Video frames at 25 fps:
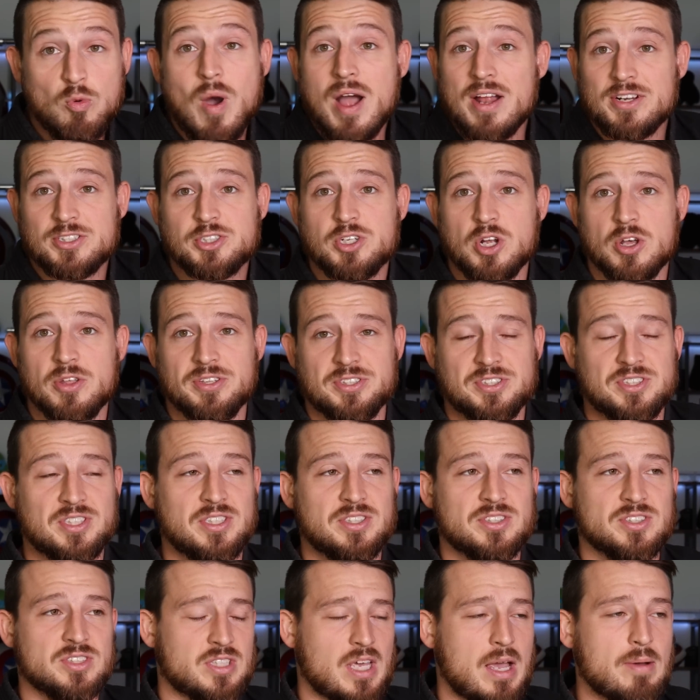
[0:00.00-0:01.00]
watched all the
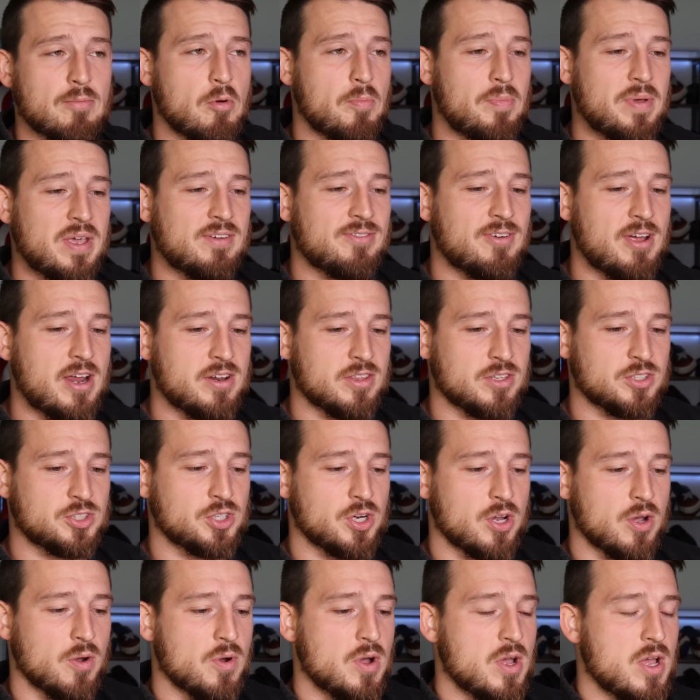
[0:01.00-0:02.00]
seasons. I'm a big fan of the
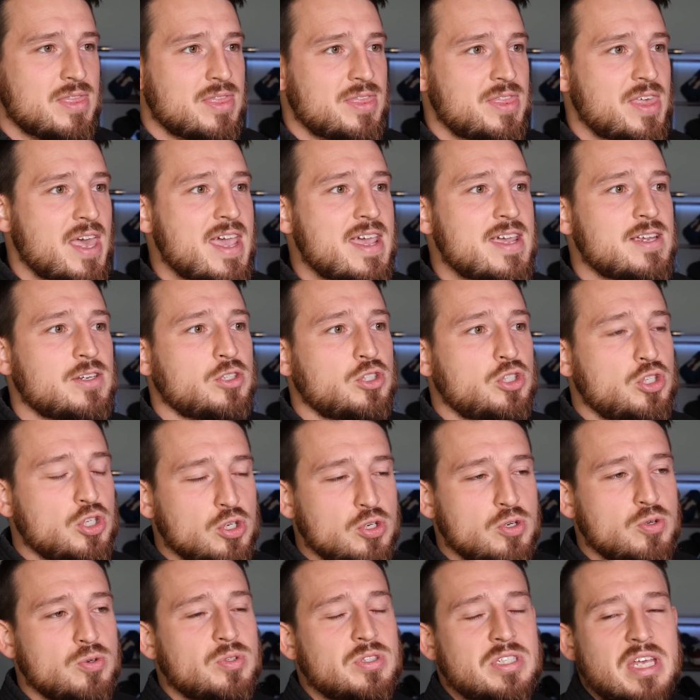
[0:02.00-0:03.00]
show. They
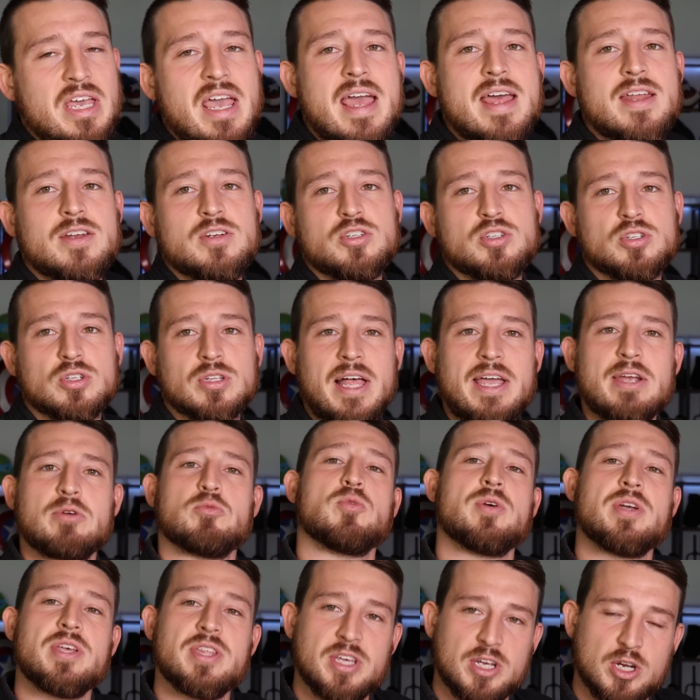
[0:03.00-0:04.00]
do tend to like
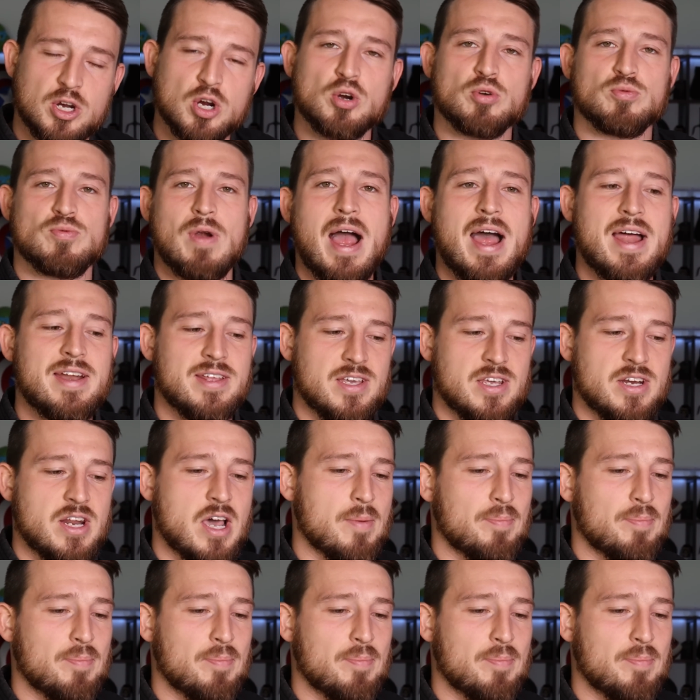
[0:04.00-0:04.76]
really karate it